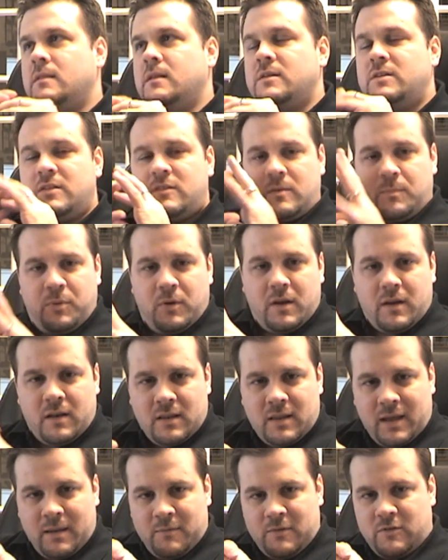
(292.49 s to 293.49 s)
just to put it
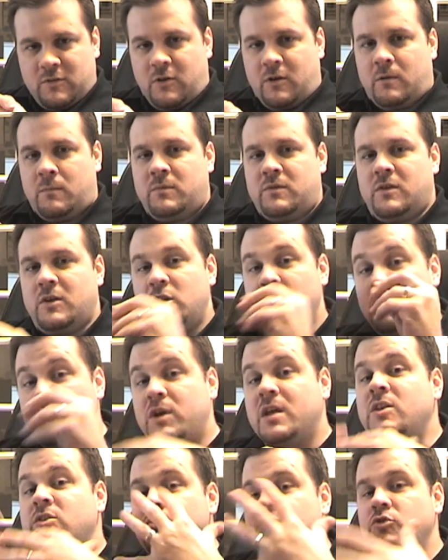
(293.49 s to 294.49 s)
in layman's terms, you
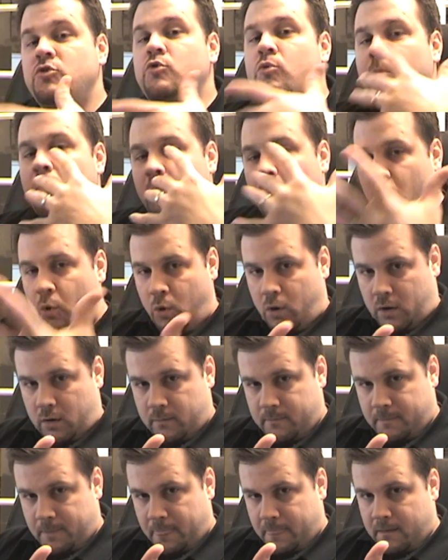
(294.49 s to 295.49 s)
can do more.
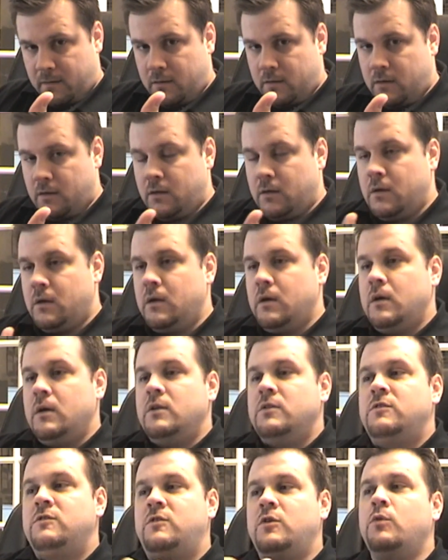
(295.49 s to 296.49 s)

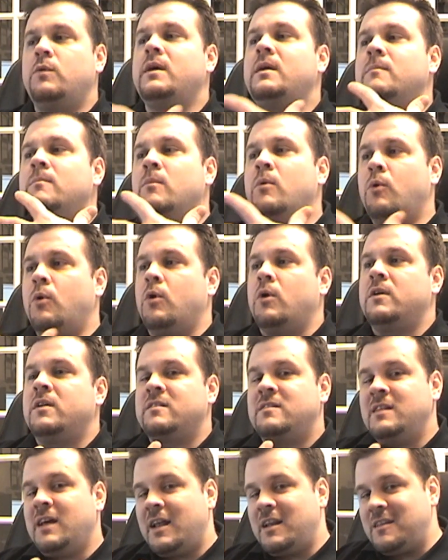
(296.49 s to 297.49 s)
Doing more
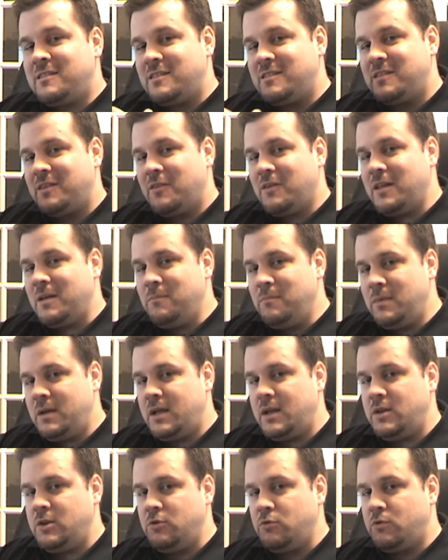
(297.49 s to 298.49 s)
does not necessarily
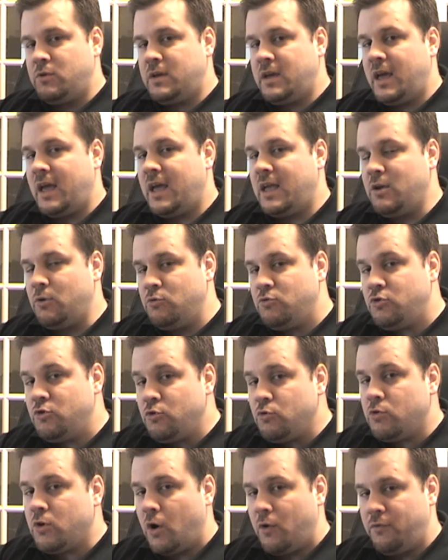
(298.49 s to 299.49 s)
mean you
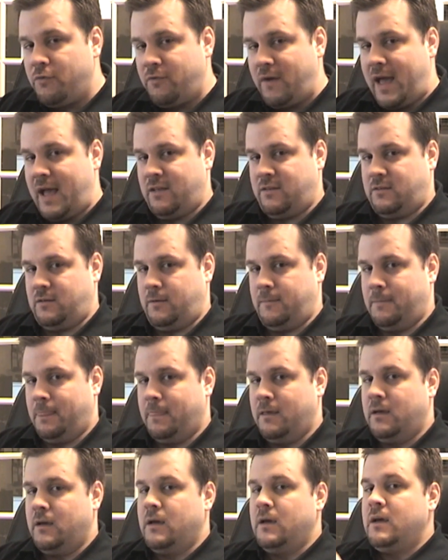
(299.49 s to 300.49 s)
do go faster.
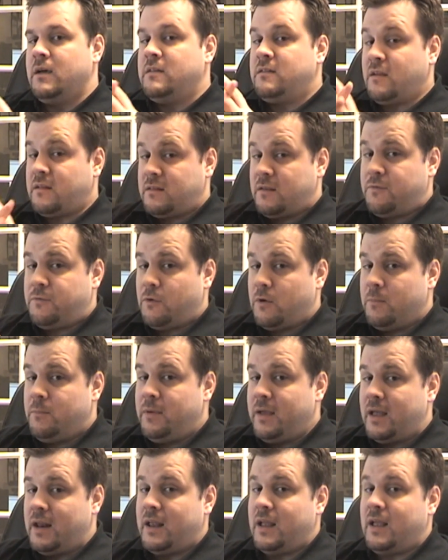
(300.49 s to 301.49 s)

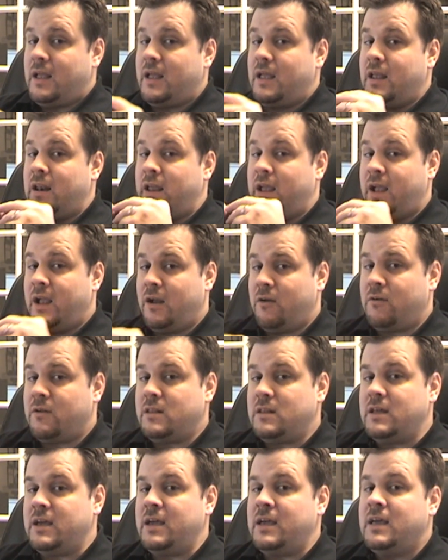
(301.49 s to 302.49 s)
64-bit
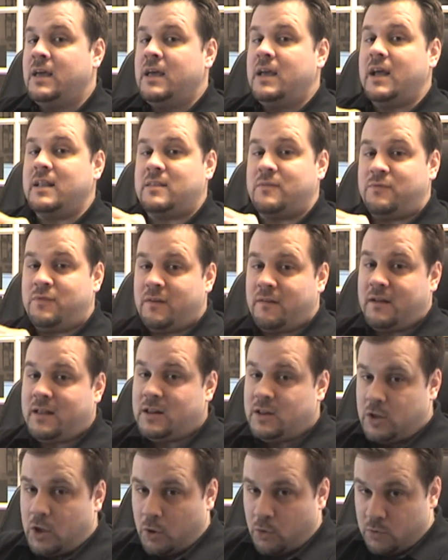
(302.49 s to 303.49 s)
inherently at the very
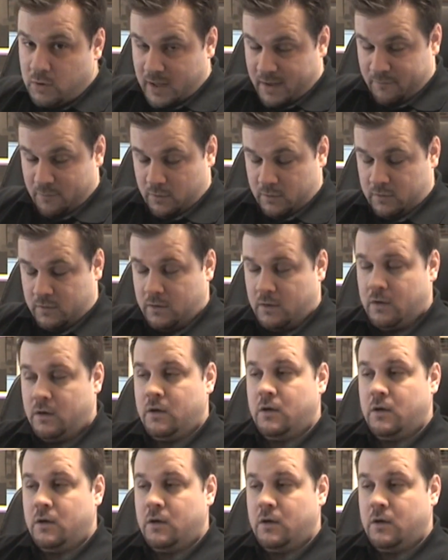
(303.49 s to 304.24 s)
low levels